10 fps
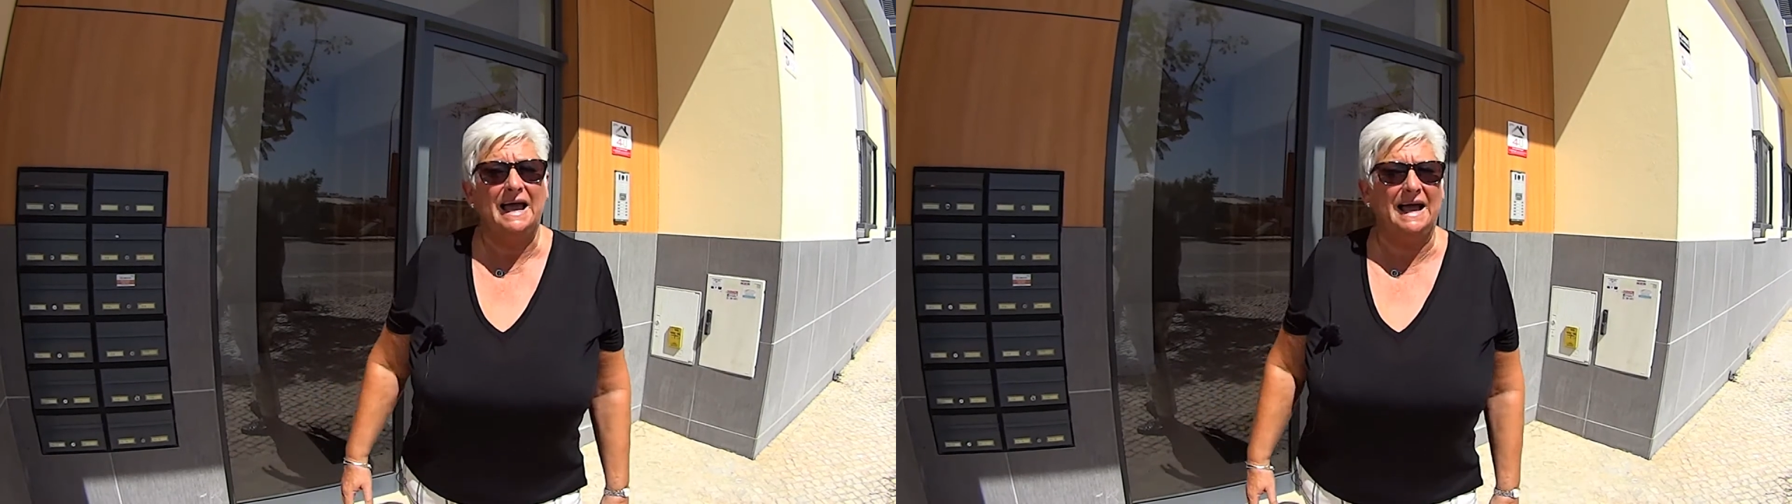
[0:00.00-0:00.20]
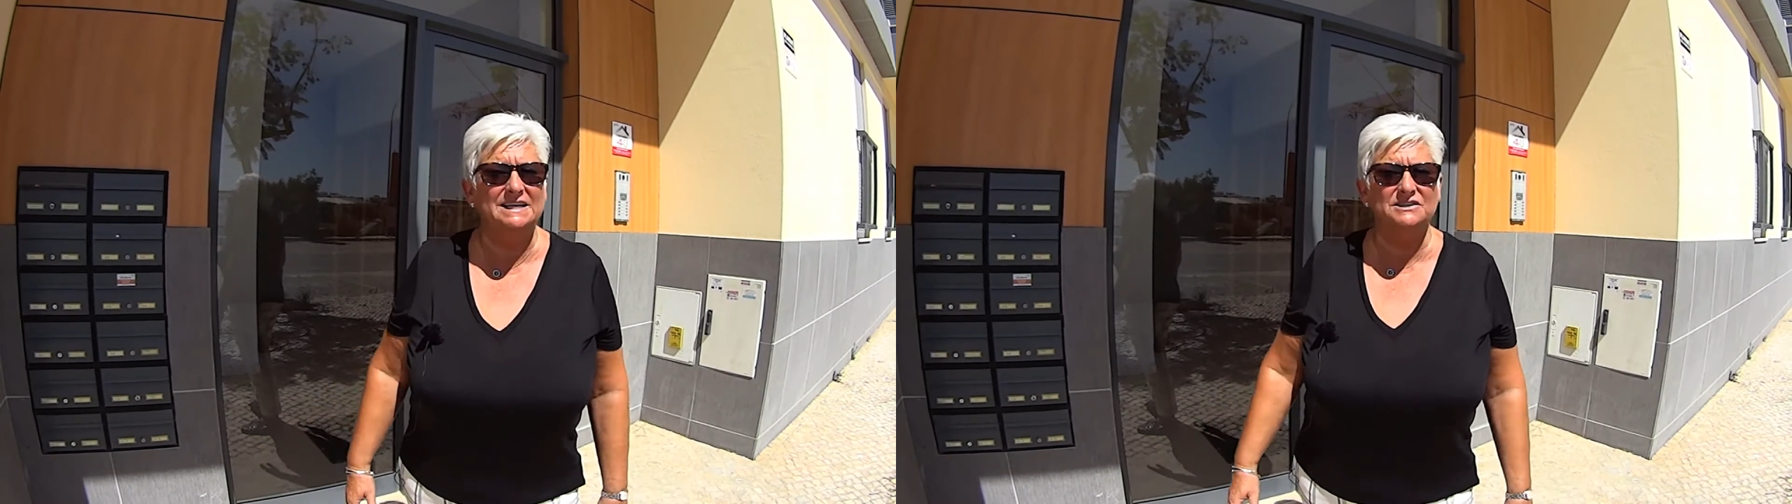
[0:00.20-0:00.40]

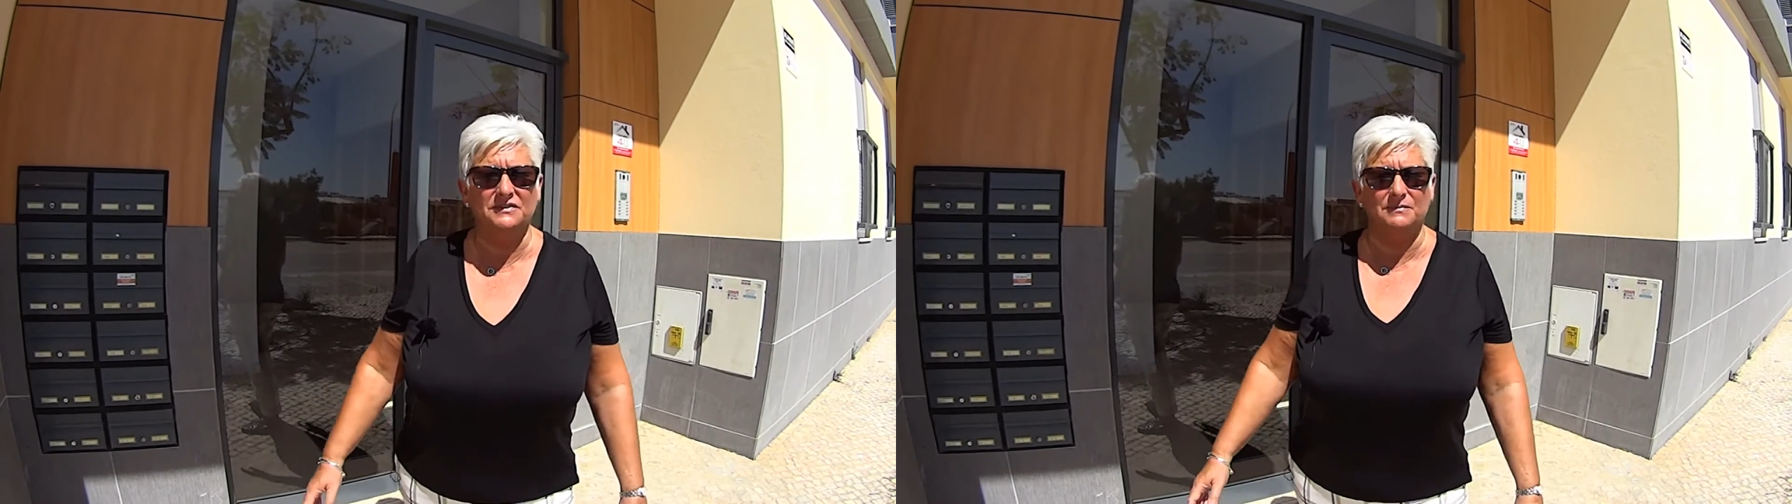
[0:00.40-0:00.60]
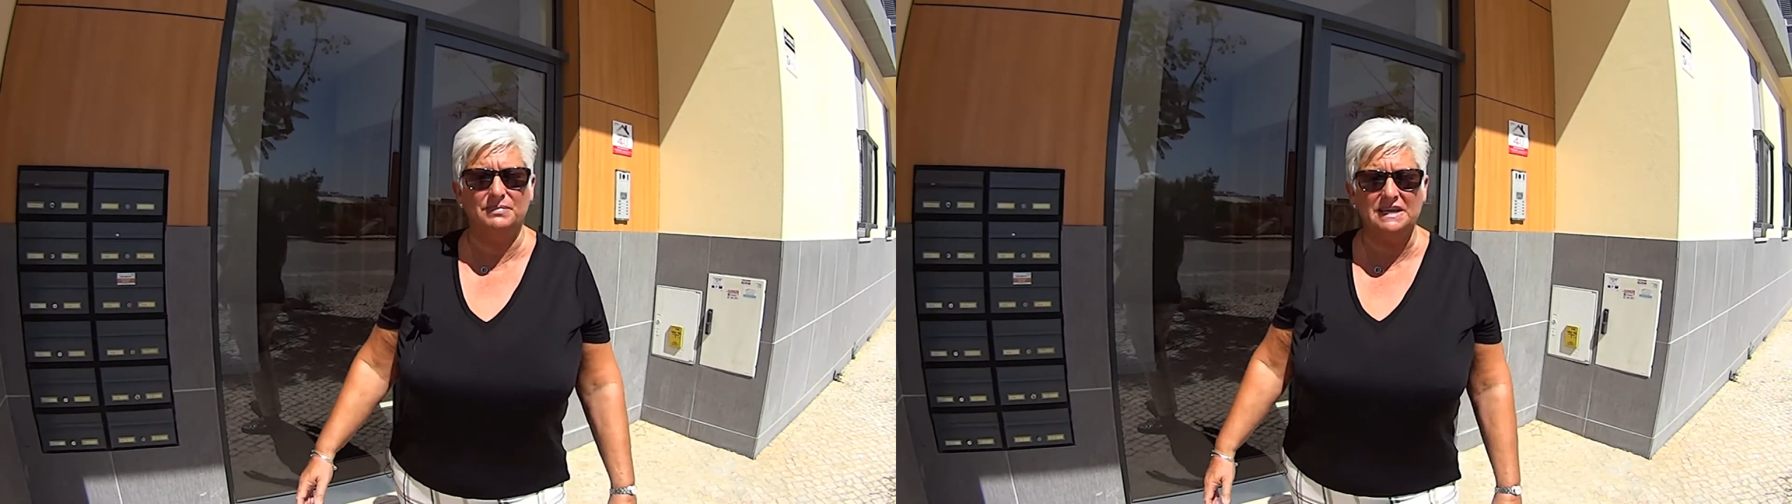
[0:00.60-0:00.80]
And for
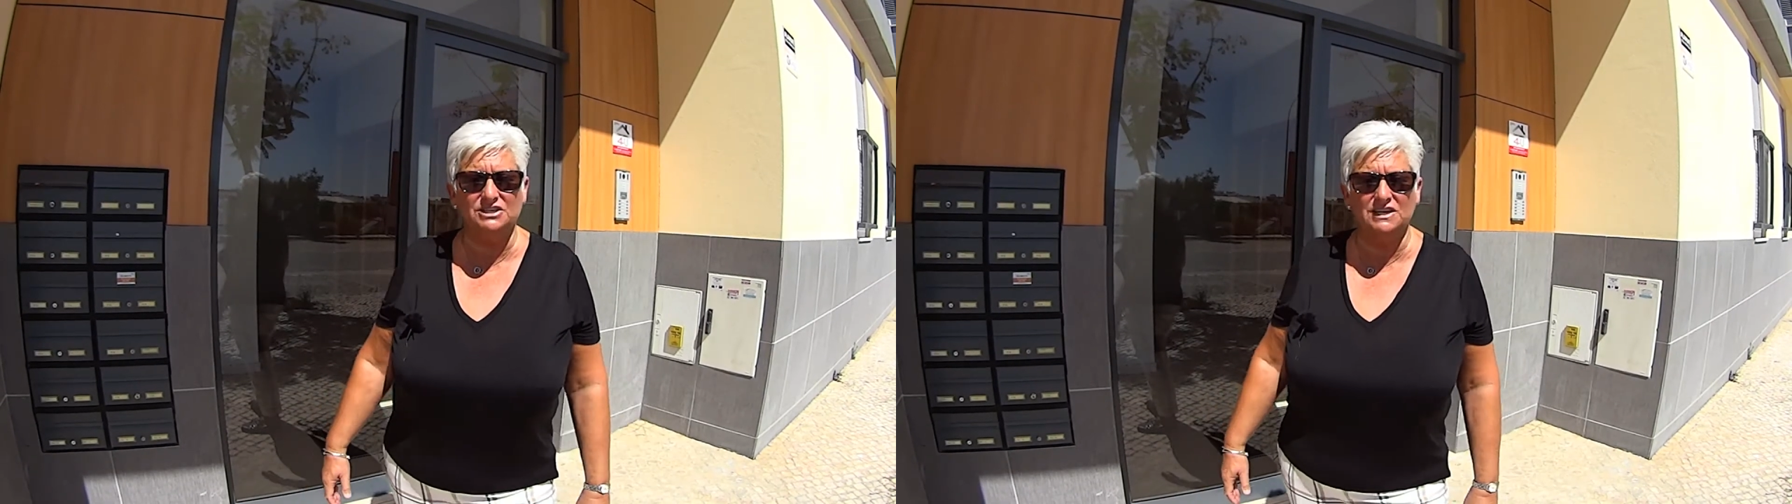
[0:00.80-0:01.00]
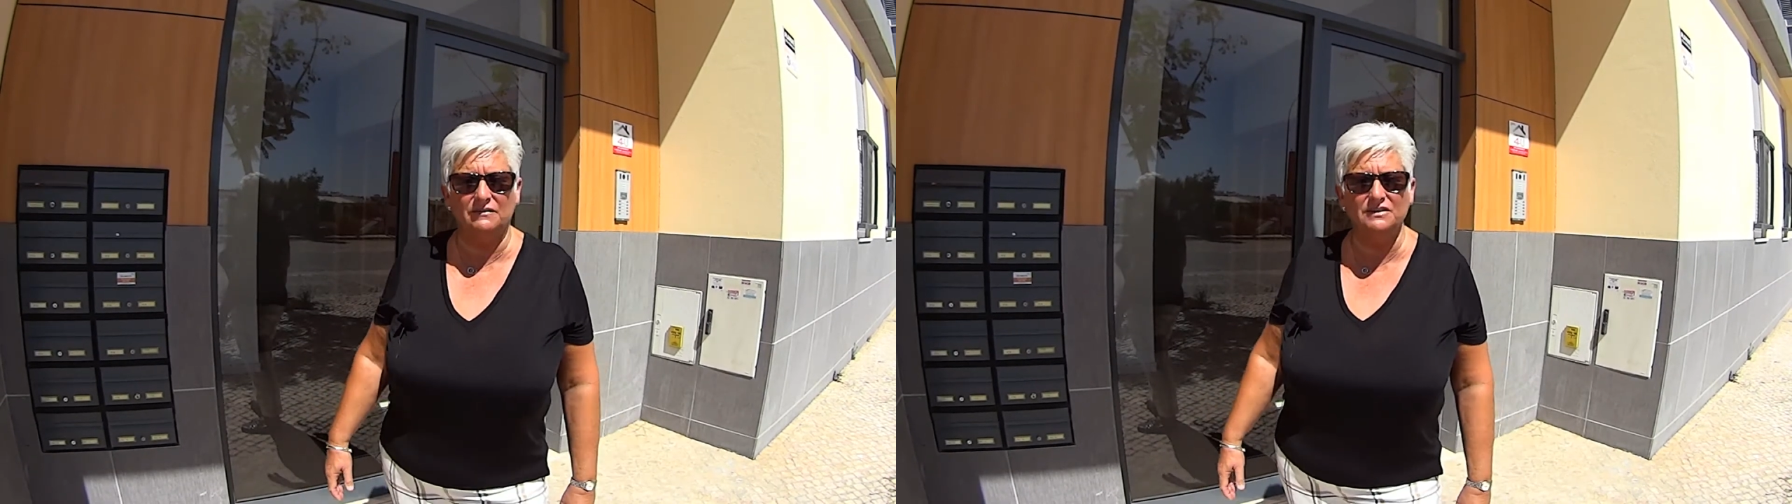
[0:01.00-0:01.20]
the
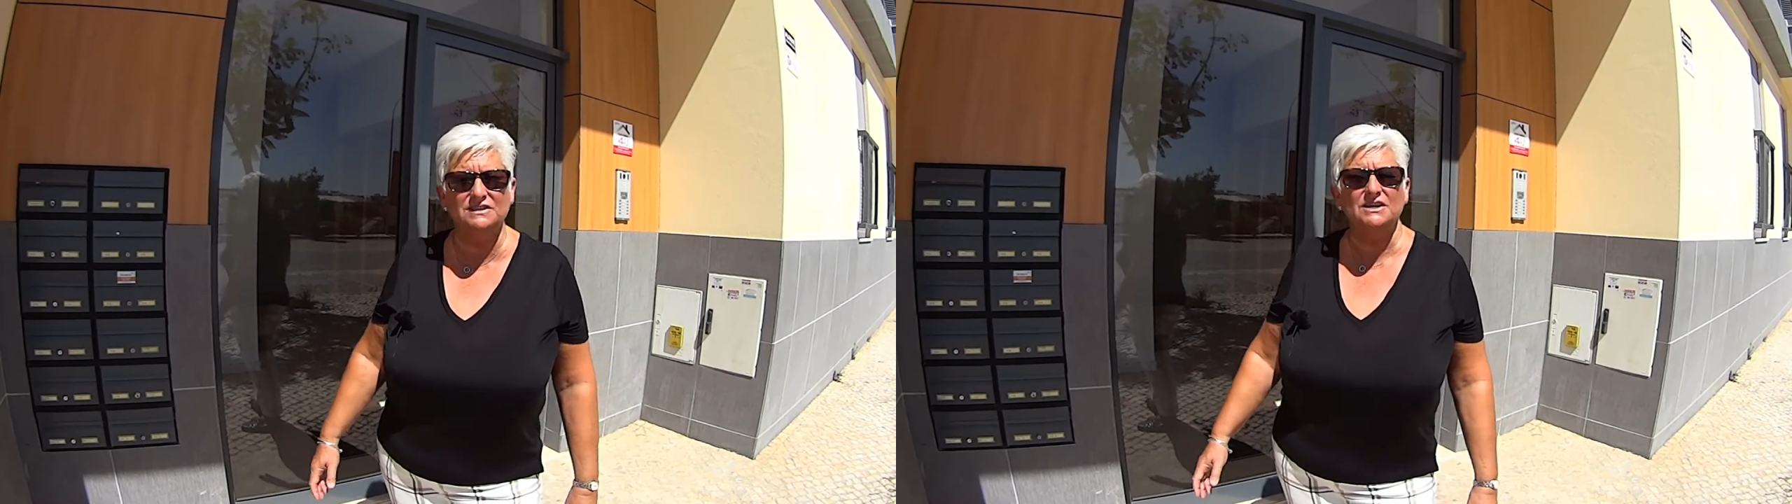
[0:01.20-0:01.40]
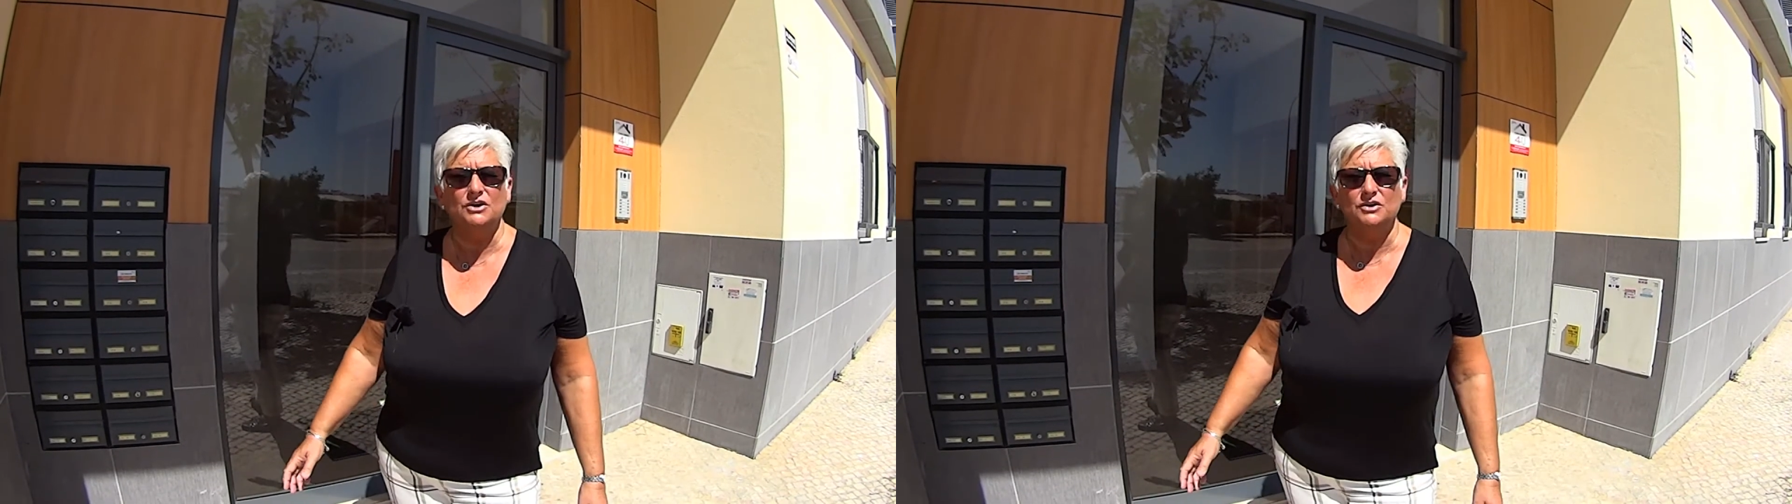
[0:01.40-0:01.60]
beach lovers,